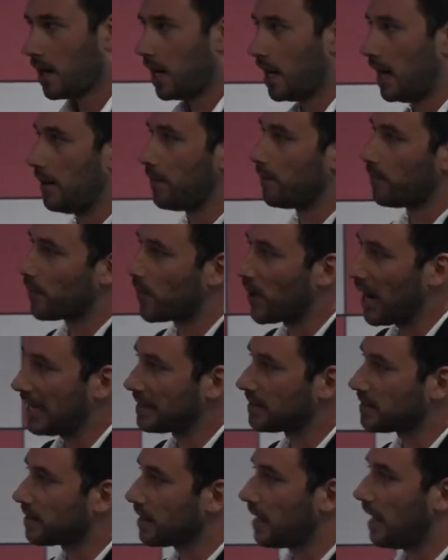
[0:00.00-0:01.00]

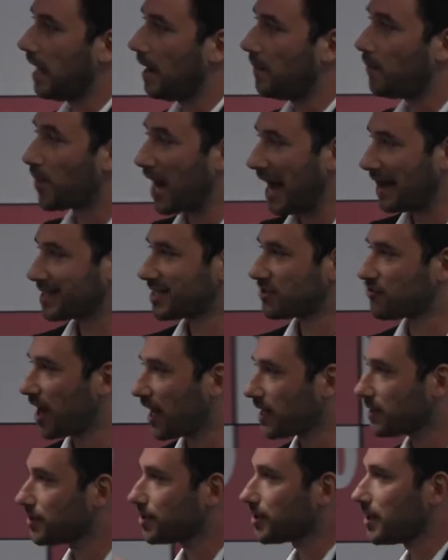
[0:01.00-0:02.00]
brand
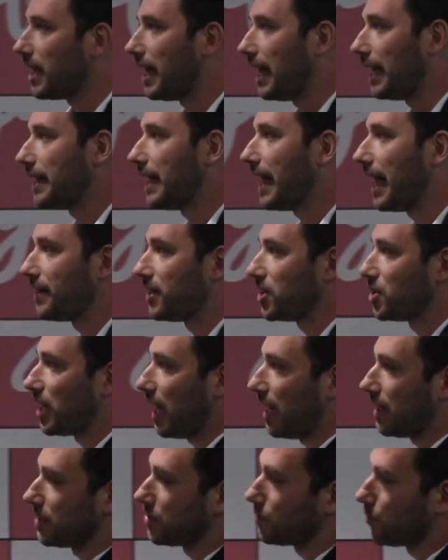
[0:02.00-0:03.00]
strength and the
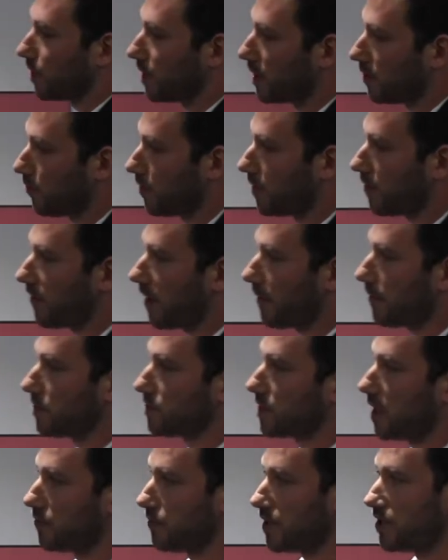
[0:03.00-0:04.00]
challenge with the revenues
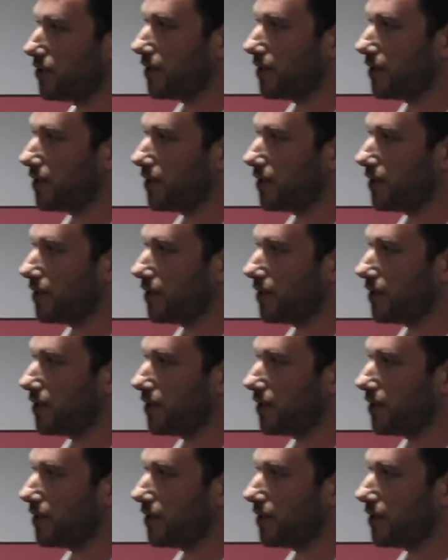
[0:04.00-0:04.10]
that we are